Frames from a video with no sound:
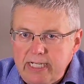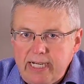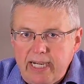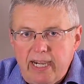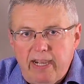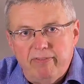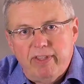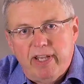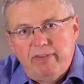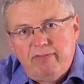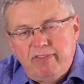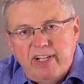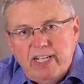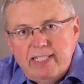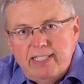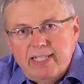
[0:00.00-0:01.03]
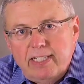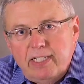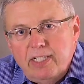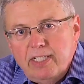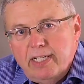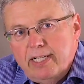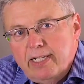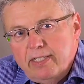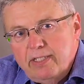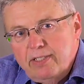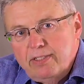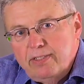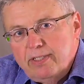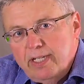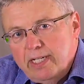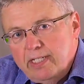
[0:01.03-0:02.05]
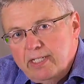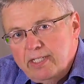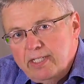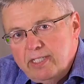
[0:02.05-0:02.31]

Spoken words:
to have that faith that